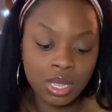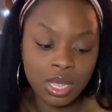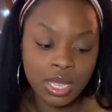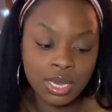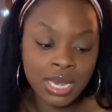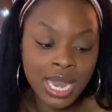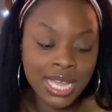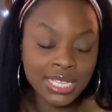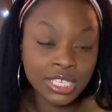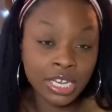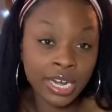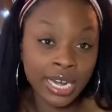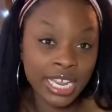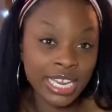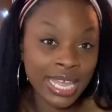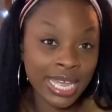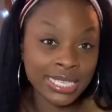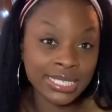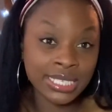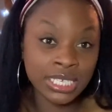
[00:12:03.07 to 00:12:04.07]
not Target,
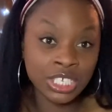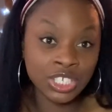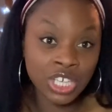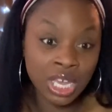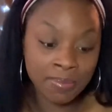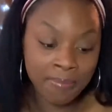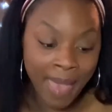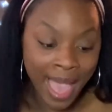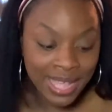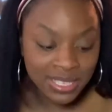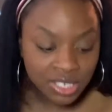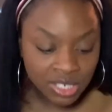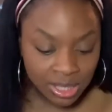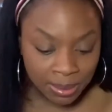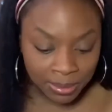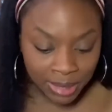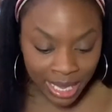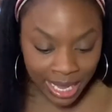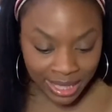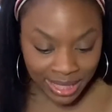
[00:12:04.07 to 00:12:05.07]
like a T J Maxx or
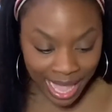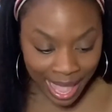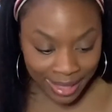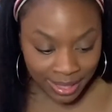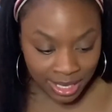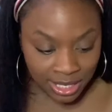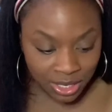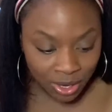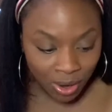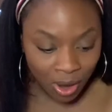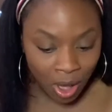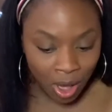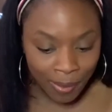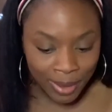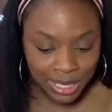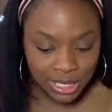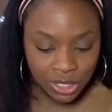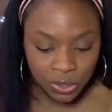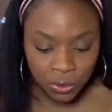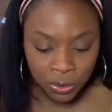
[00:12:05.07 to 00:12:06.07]
something like that. These are
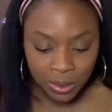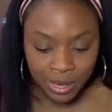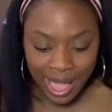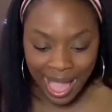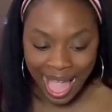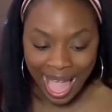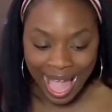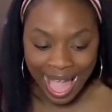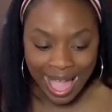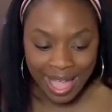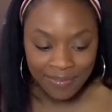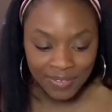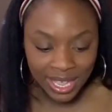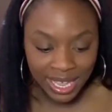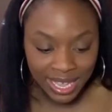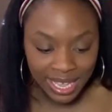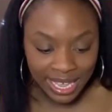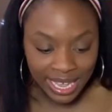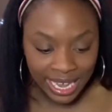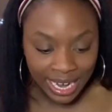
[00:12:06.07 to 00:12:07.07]
always cool to have
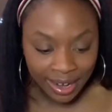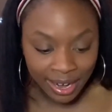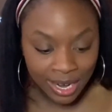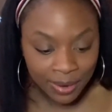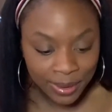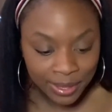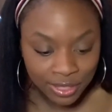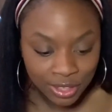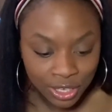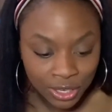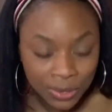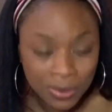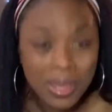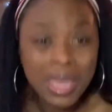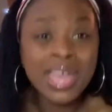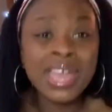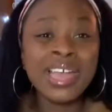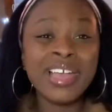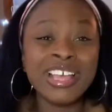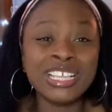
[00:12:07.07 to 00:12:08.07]
and carry with you,
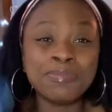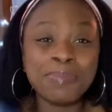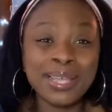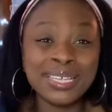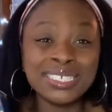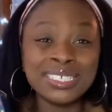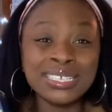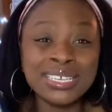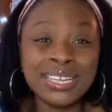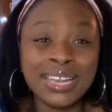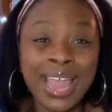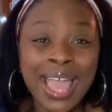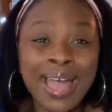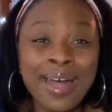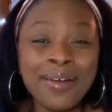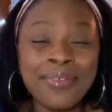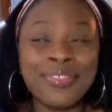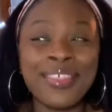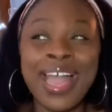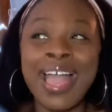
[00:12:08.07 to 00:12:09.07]
especially
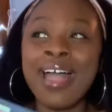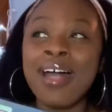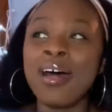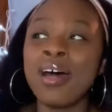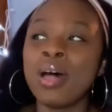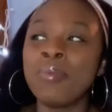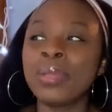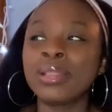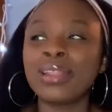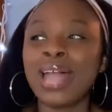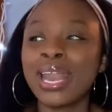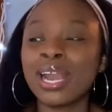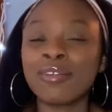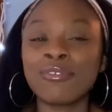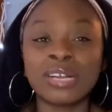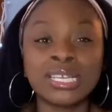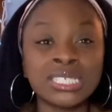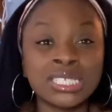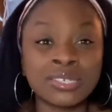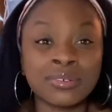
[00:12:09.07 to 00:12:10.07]
now that um, a lot of
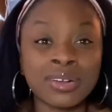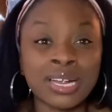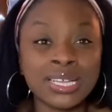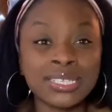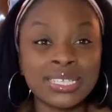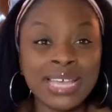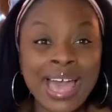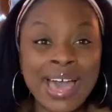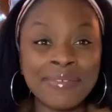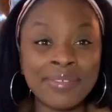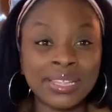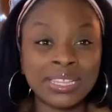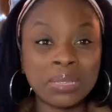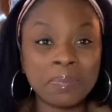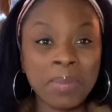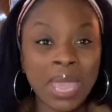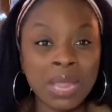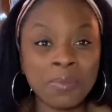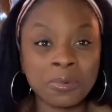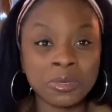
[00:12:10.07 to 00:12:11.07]
restaurants have like the
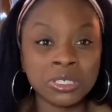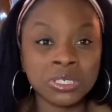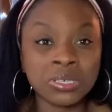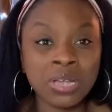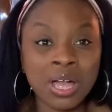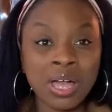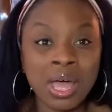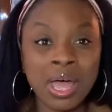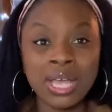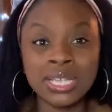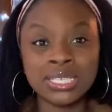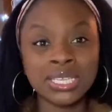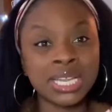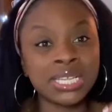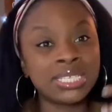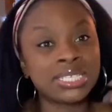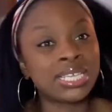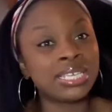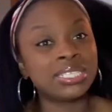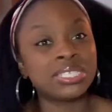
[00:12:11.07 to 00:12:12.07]
paper straws and they
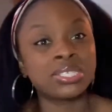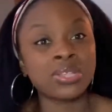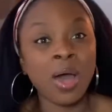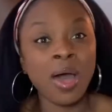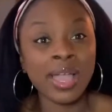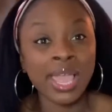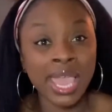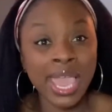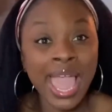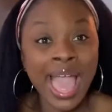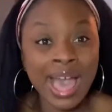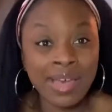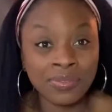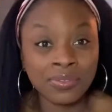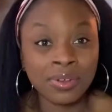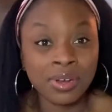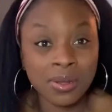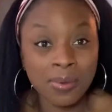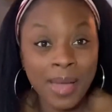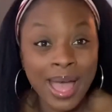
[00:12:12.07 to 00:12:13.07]
just get soggy
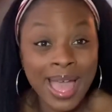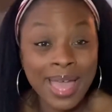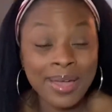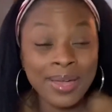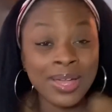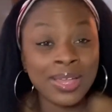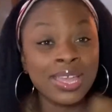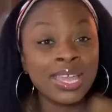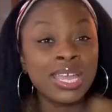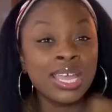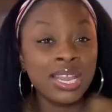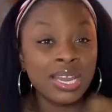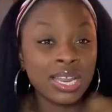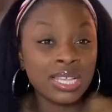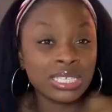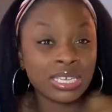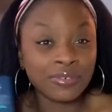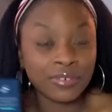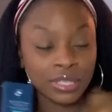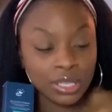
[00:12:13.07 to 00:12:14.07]
after a while. These
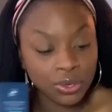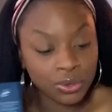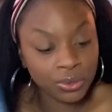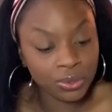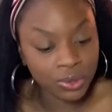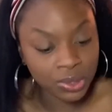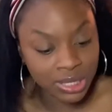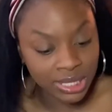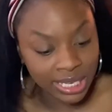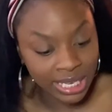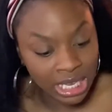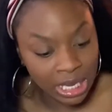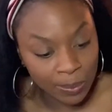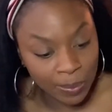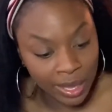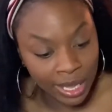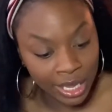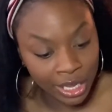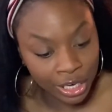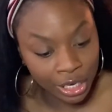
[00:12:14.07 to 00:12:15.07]
are really cool to keep
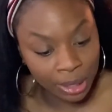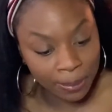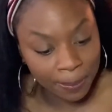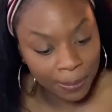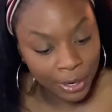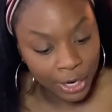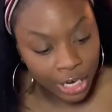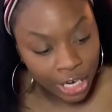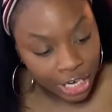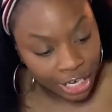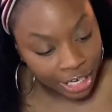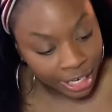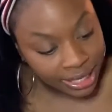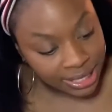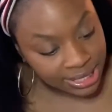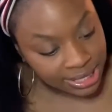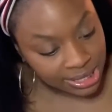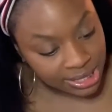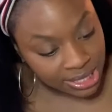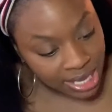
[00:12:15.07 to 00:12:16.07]
in your
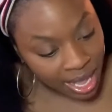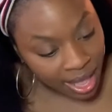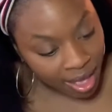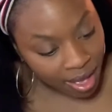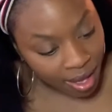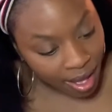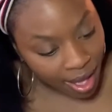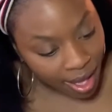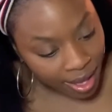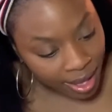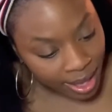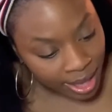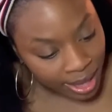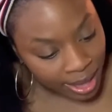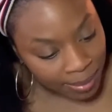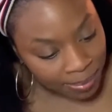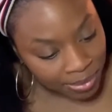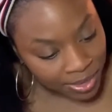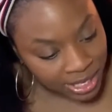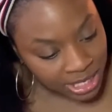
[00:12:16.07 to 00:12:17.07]
purse.
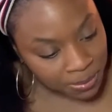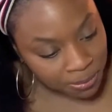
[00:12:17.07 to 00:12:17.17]
Um, this